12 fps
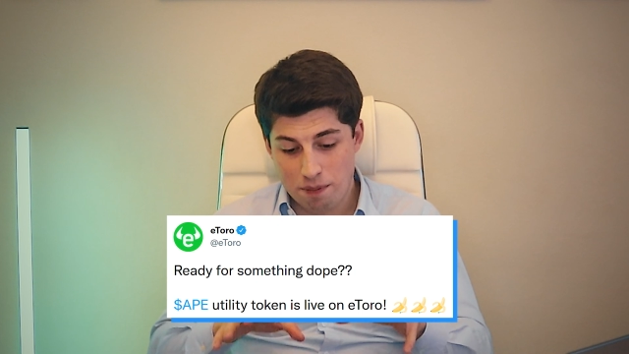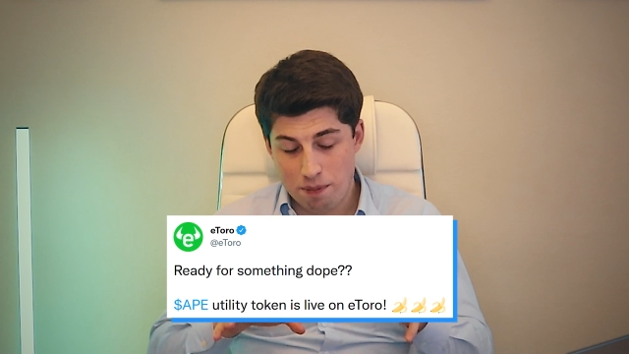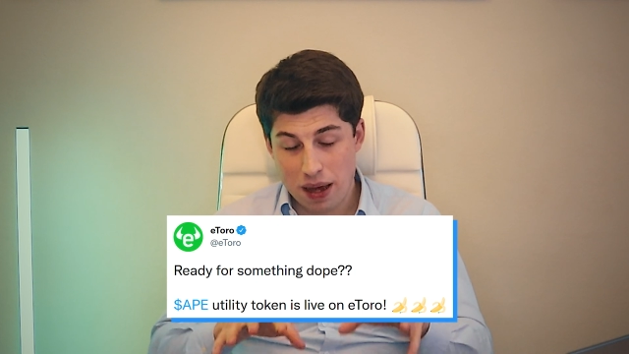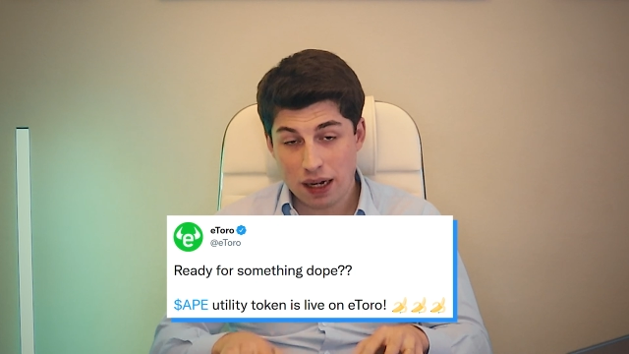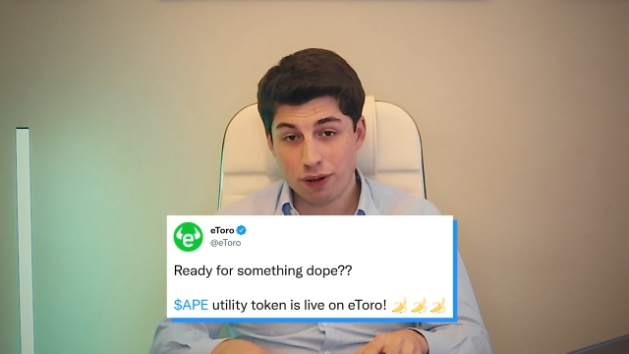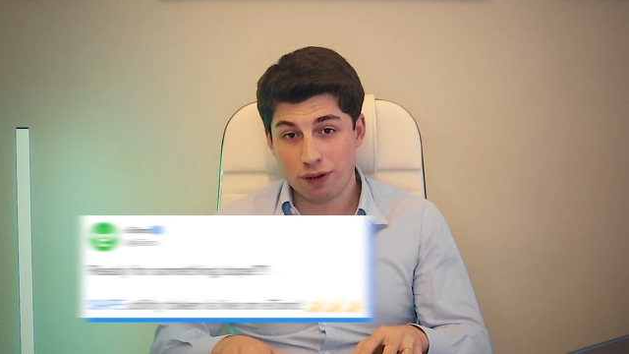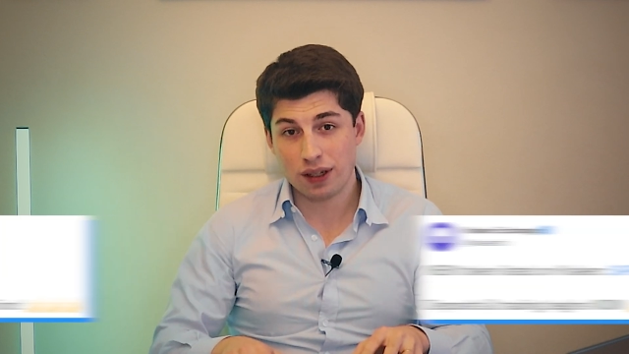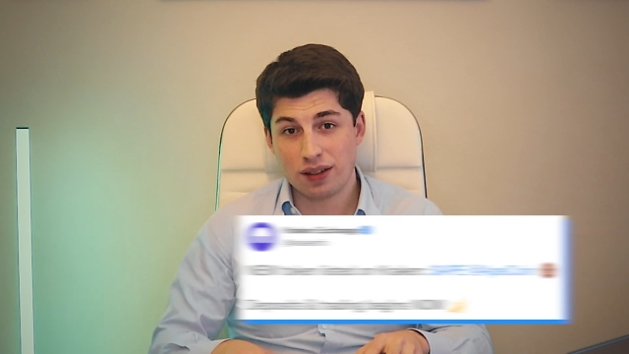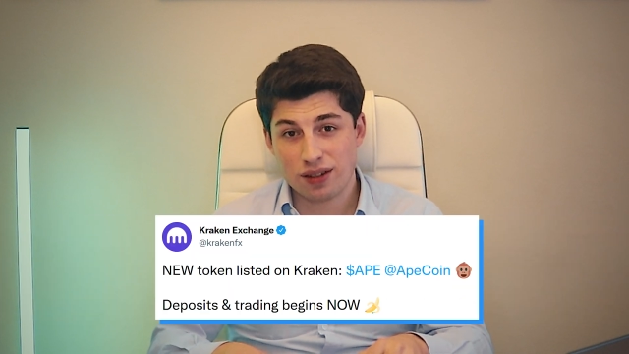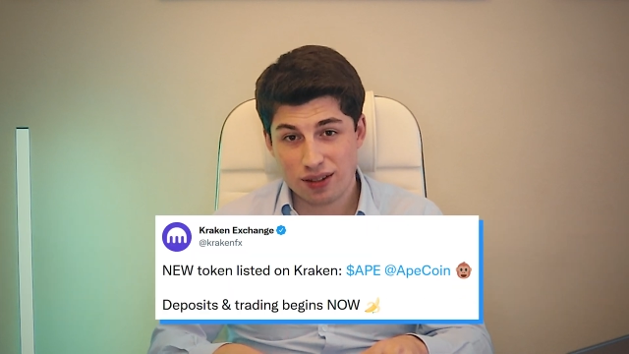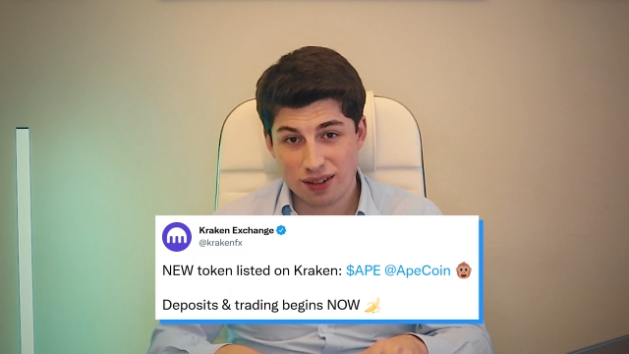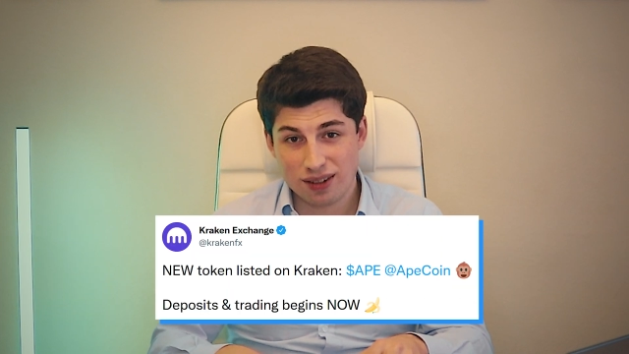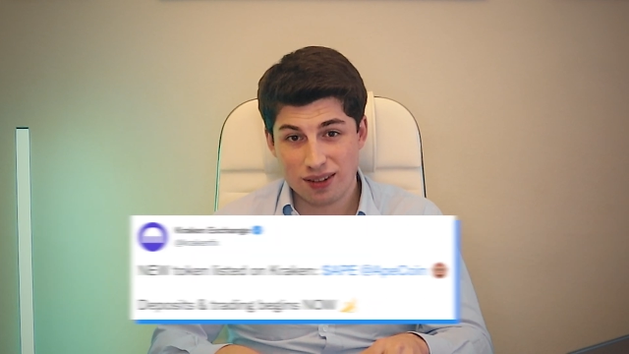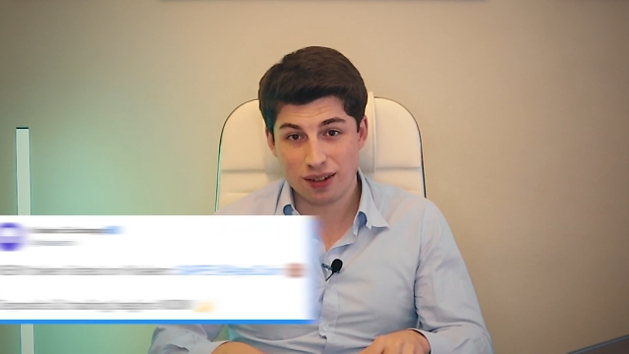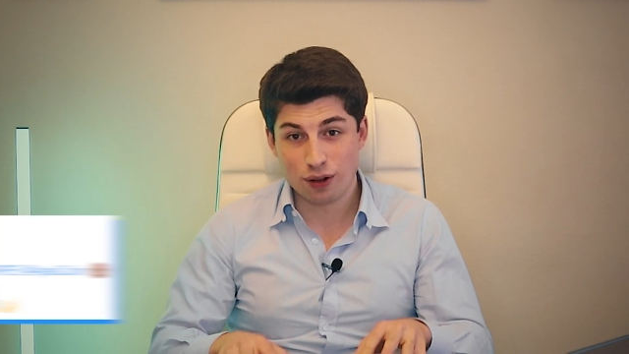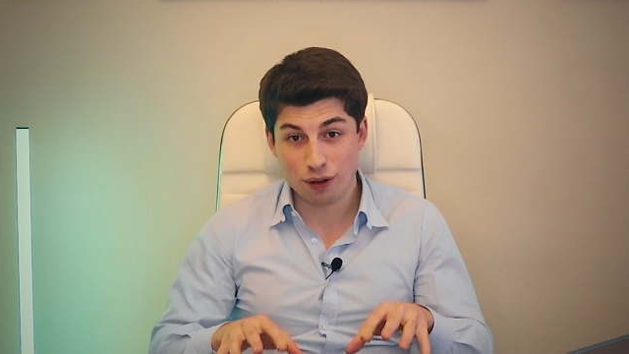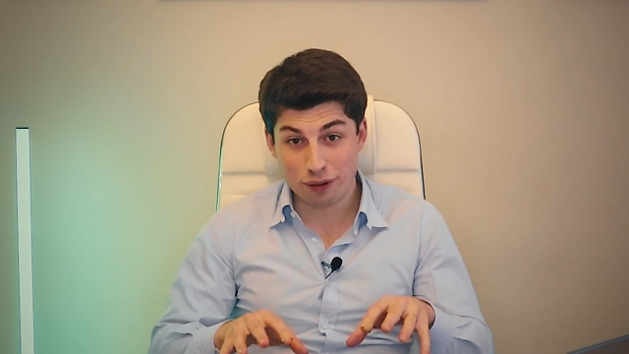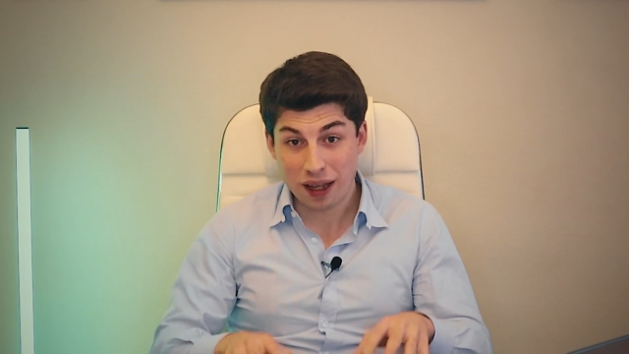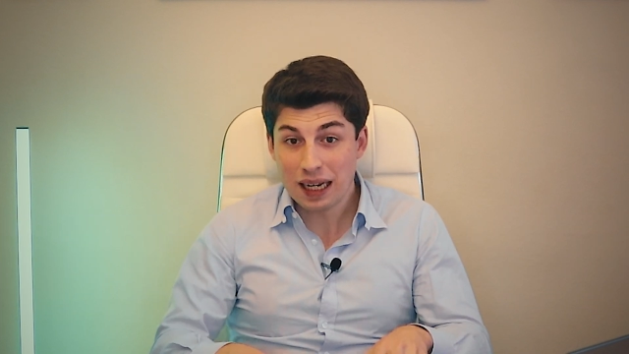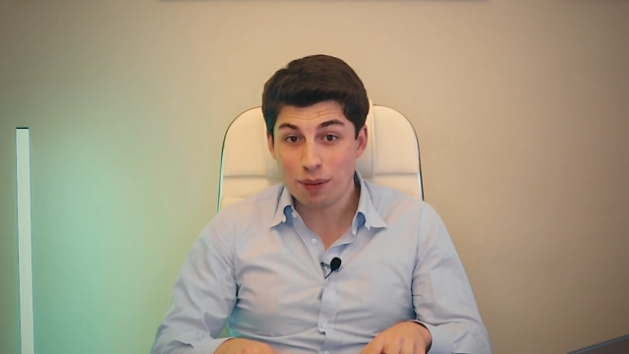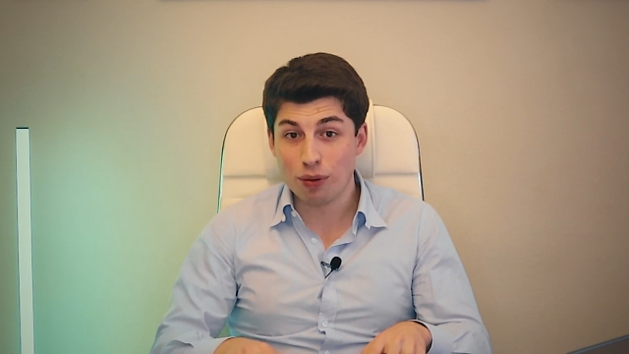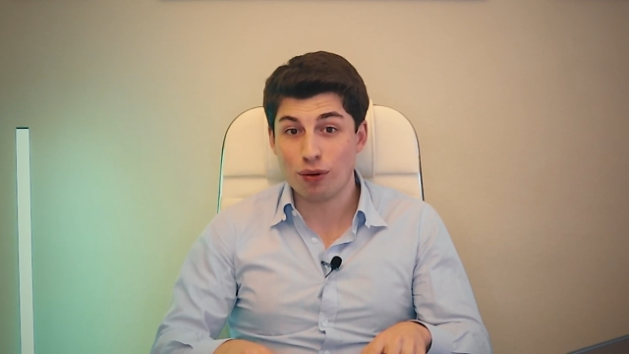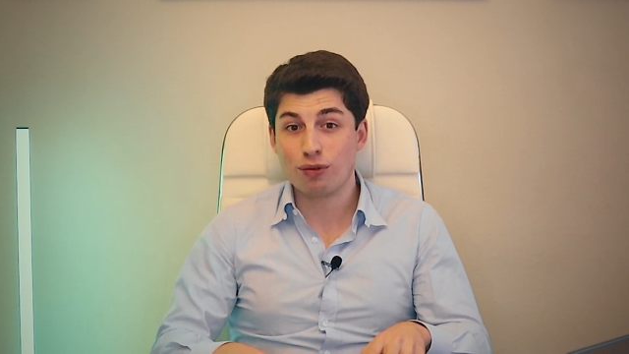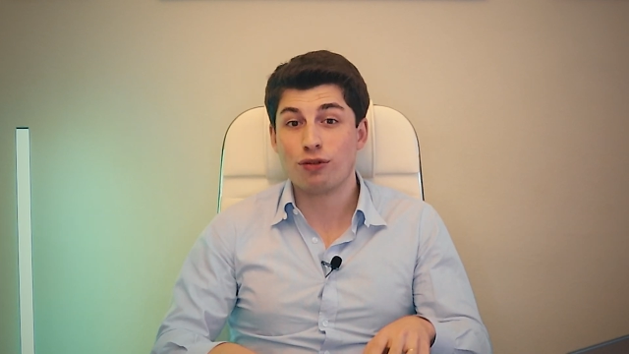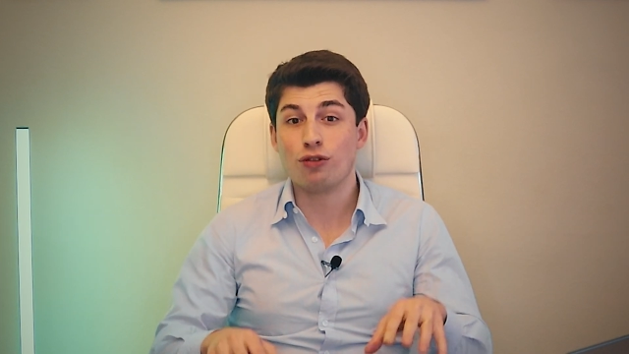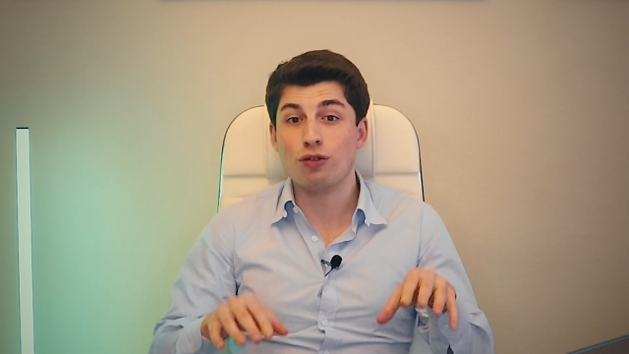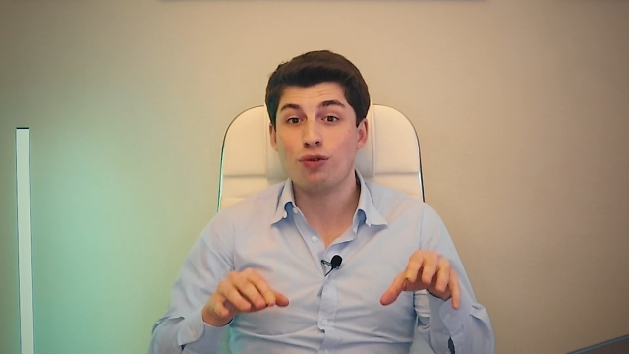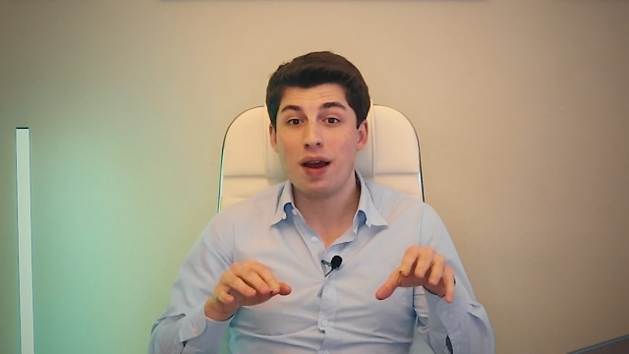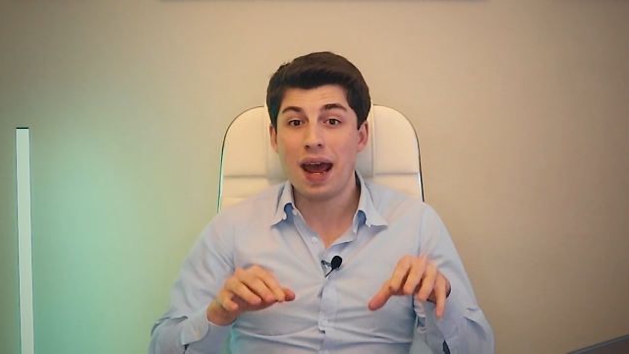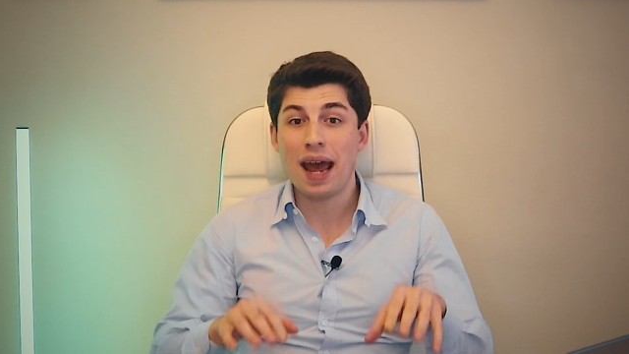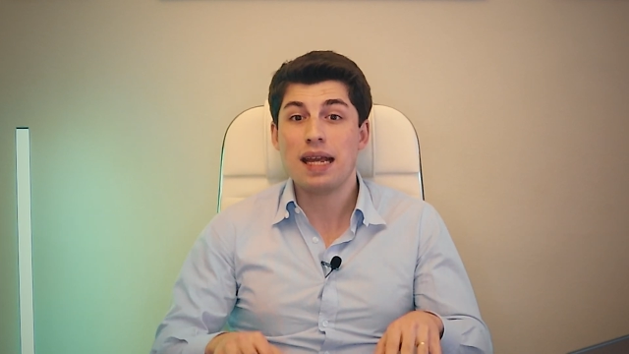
the benefits that are available to